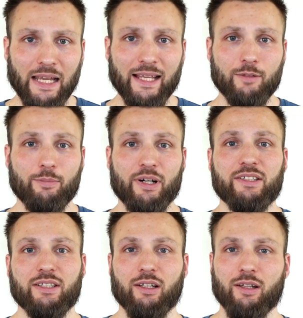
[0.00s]
and it
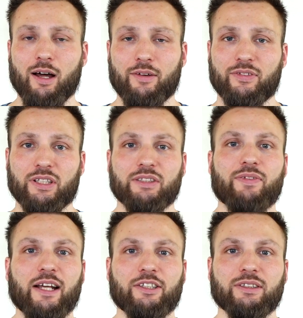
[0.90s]
brings a lot of
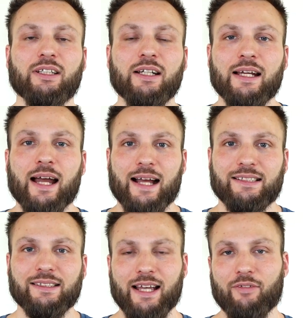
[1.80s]
satisfaction. I
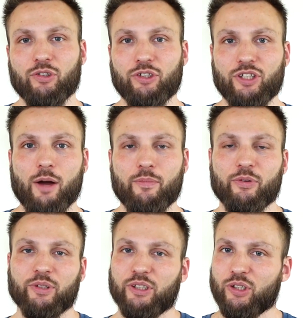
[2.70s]
still have to jump
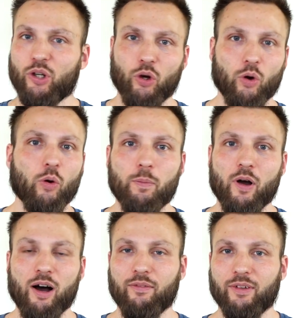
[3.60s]
through this hoop
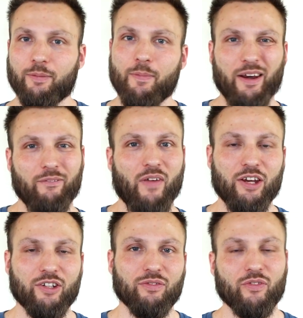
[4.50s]
of like
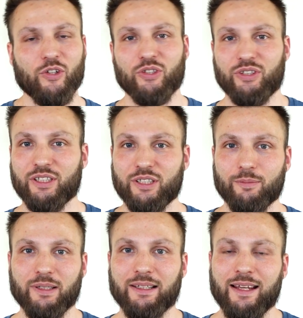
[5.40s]
motivation versus
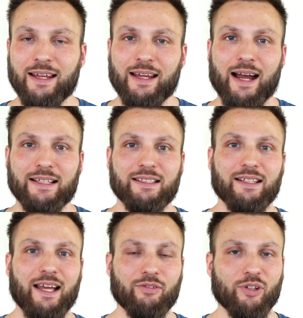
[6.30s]
discipline. I
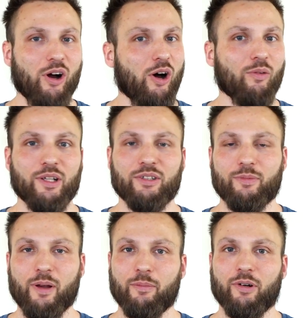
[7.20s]
still have to always
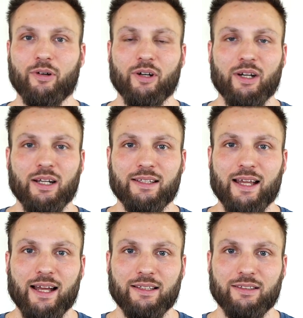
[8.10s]
remember
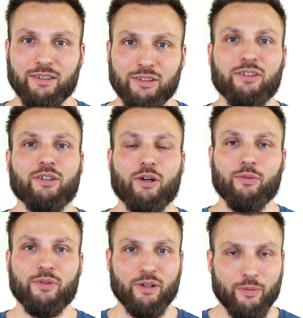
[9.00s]
that, you
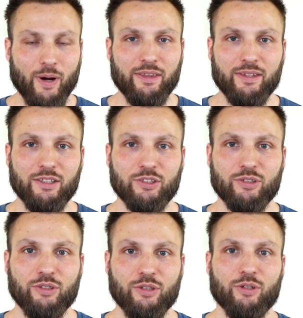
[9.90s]
know, there are right things
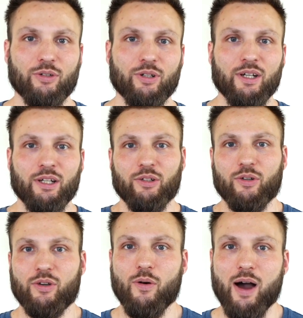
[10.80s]
to do.
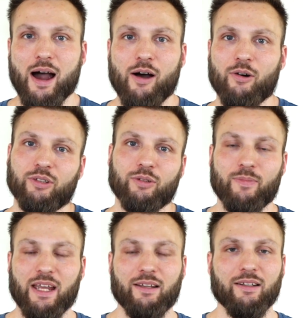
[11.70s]
You go out, you
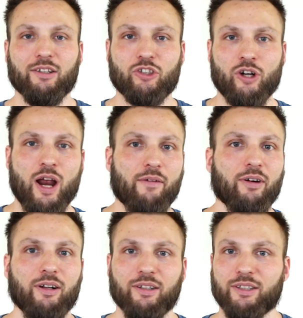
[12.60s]
make a little
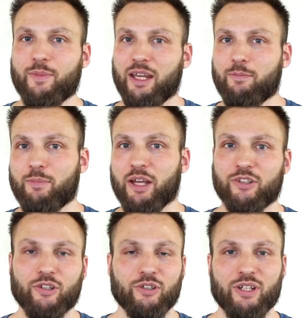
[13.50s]
travel, you make
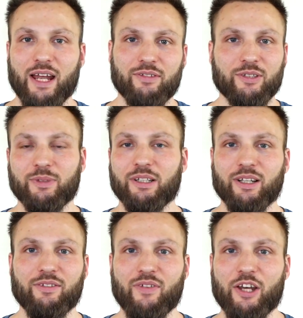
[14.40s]
pictures, you have some little
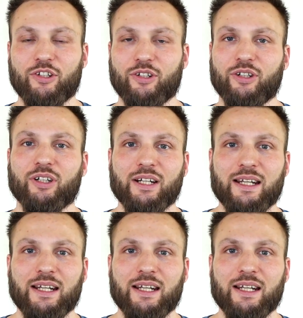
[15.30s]
adventure,